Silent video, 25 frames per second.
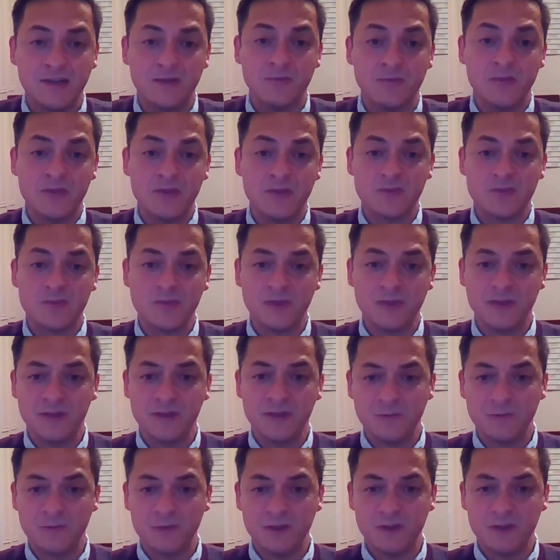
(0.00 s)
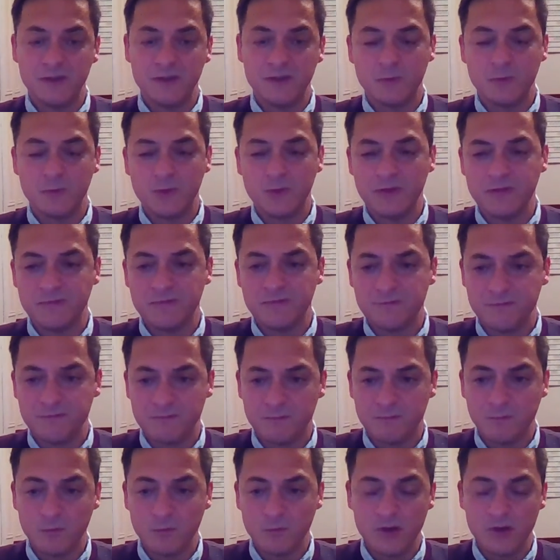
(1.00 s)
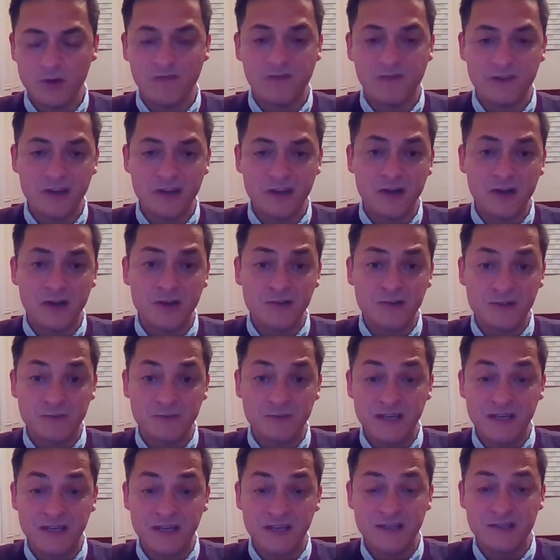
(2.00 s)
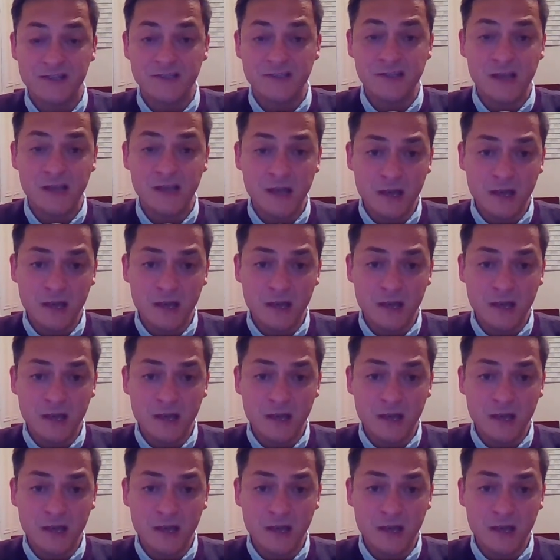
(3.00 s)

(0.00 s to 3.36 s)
because we've worked very hard to make it as